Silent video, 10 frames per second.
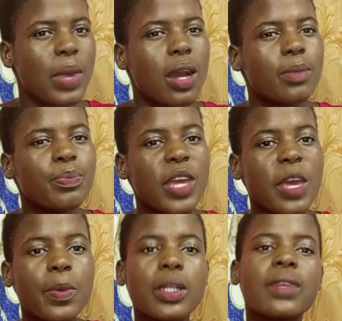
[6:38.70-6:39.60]
um,
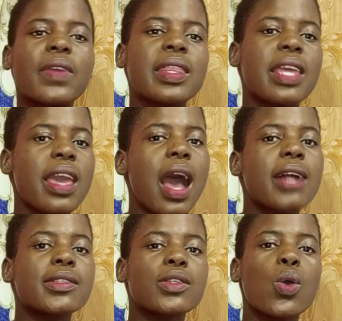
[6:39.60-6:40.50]
people over there are
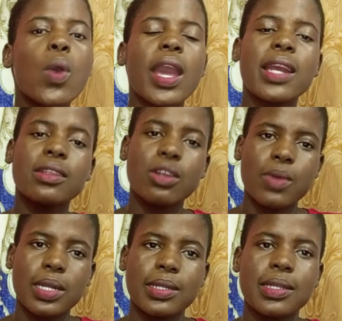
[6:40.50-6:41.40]
so
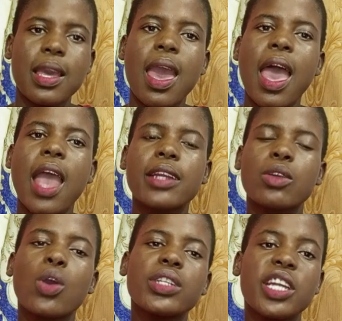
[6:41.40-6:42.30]
ignorant
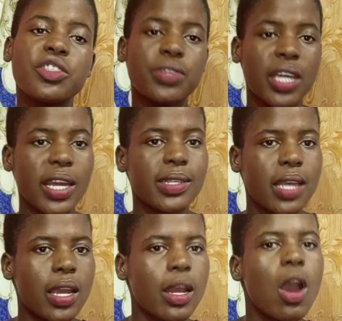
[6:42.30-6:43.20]
and
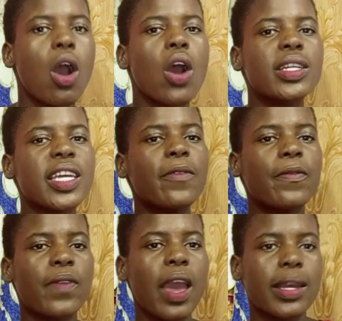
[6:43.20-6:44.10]
uneducated on the
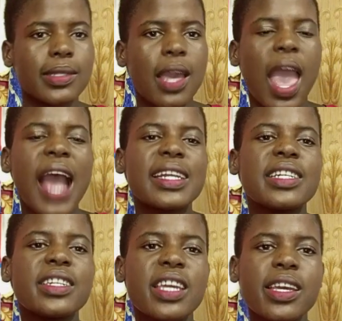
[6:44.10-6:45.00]
effect and a
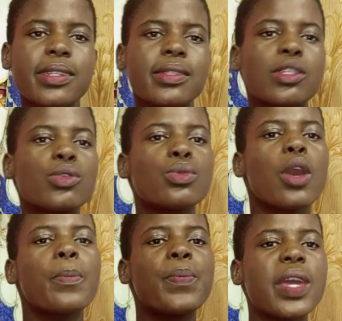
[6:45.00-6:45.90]
need to
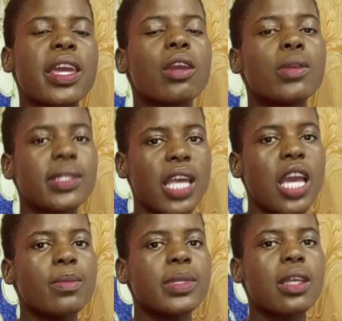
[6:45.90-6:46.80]
be in good
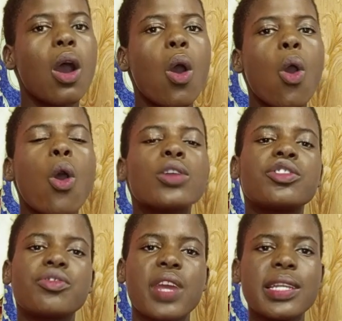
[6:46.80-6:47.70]
terms or
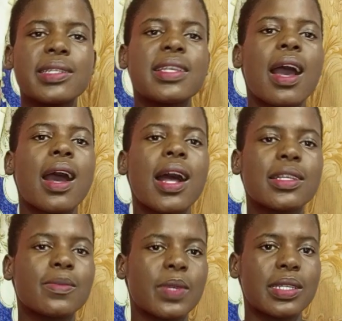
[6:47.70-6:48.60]
treat their
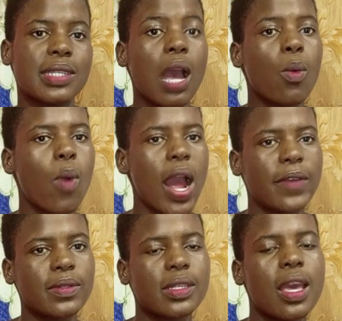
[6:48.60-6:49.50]
husbands and
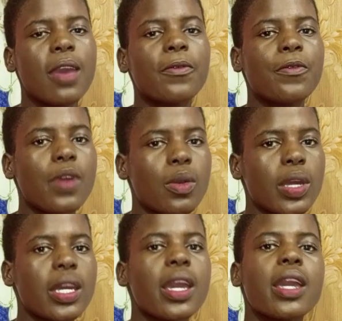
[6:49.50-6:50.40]
wives
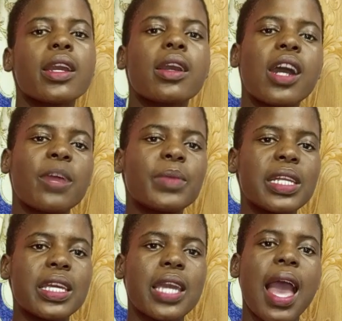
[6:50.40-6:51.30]
very
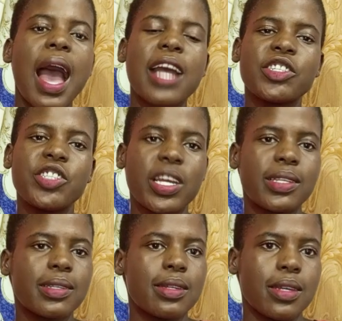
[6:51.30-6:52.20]
calmly and
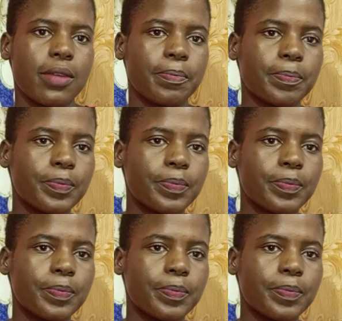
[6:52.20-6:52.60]
gently.